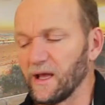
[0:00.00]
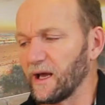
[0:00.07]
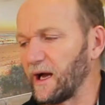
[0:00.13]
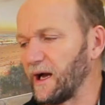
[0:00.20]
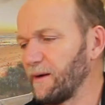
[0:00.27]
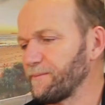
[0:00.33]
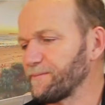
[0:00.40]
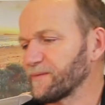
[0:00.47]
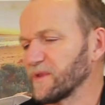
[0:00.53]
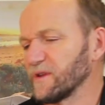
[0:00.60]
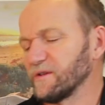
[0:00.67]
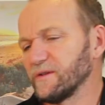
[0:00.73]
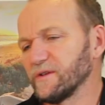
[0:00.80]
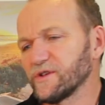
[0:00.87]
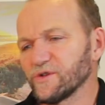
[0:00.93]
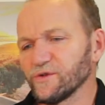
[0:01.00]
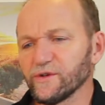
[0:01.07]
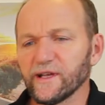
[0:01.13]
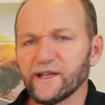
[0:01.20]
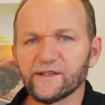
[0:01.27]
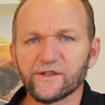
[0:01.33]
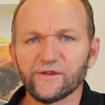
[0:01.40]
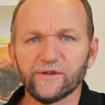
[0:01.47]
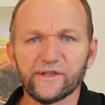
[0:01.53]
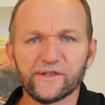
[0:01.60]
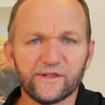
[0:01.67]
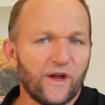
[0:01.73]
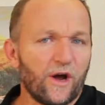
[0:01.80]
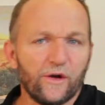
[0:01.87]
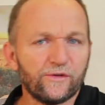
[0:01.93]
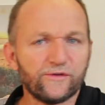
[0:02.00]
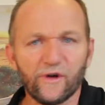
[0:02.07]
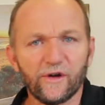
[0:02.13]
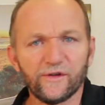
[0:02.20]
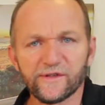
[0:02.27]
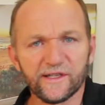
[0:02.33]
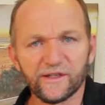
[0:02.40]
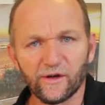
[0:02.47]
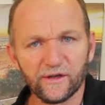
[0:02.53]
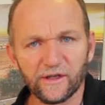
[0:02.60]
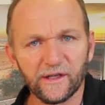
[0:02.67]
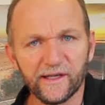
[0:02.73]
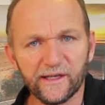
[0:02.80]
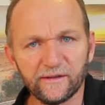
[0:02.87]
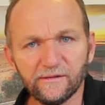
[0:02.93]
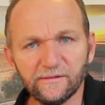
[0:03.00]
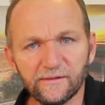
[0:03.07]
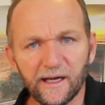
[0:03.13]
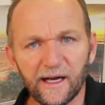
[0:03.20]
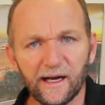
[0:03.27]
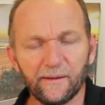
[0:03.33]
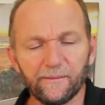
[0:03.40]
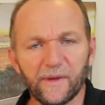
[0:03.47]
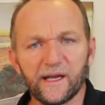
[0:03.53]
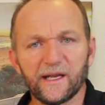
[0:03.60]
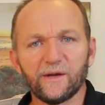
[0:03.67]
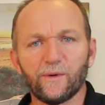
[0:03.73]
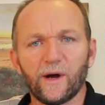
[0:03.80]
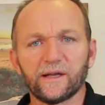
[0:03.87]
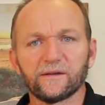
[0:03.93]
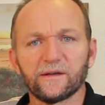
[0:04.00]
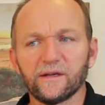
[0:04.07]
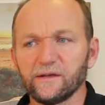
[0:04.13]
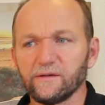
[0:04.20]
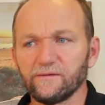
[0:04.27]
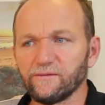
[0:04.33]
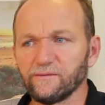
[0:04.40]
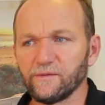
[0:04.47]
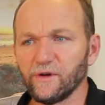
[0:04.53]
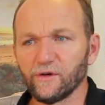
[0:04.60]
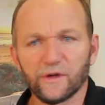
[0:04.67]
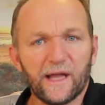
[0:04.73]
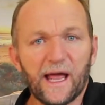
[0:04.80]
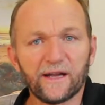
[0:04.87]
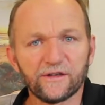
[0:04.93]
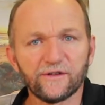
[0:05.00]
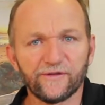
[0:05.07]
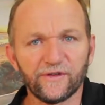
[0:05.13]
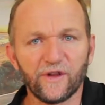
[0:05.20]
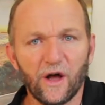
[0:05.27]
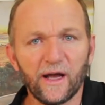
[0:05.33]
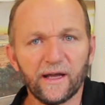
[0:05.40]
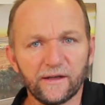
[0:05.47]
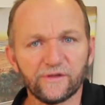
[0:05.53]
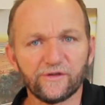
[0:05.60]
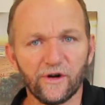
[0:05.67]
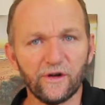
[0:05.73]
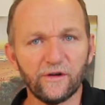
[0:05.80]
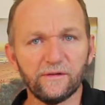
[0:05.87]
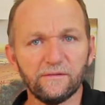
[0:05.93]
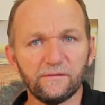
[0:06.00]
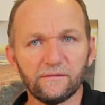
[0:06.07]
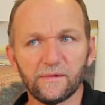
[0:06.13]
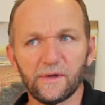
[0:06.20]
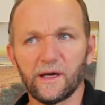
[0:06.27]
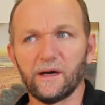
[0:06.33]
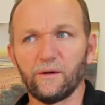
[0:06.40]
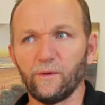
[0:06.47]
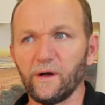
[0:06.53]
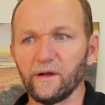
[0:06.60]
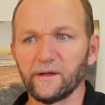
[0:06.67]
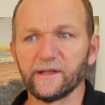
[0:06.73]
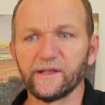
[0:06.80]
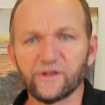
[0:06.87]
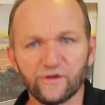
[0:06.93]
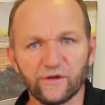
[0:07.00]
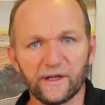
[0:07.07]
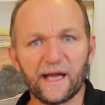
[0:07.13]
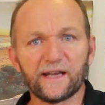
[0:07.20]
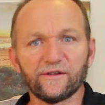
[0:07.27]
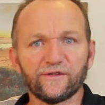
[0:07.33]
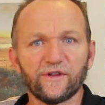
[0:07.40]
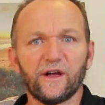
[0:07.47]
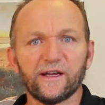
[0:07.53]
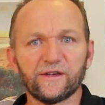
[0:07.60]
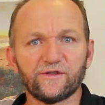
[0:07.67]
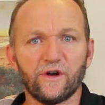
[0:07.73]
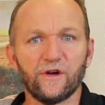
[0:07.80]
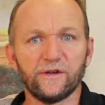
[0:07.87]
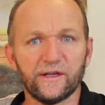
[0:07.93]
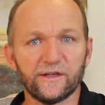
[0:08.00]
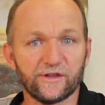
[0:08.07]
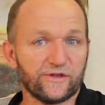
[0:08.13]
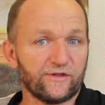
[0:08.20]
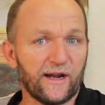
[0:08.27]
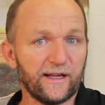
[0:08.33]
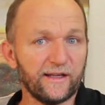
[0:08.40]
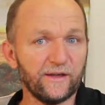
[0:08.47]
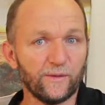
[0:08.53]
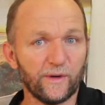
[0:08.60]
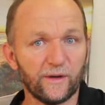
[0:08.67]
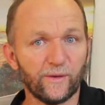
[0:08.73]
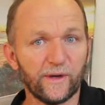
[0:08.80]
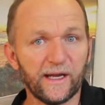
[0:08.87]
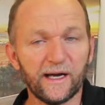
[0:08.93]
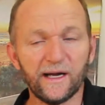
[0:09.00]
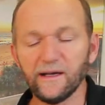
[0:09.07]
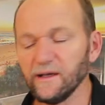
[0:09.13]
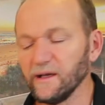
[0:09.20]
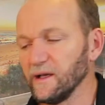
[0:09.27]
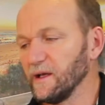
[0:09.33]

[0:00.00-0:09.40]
The short answer is no, drones are not illegal. You're allowed to fly a drone. Well, at least you're allowed to fly a drone in Australia, where we are.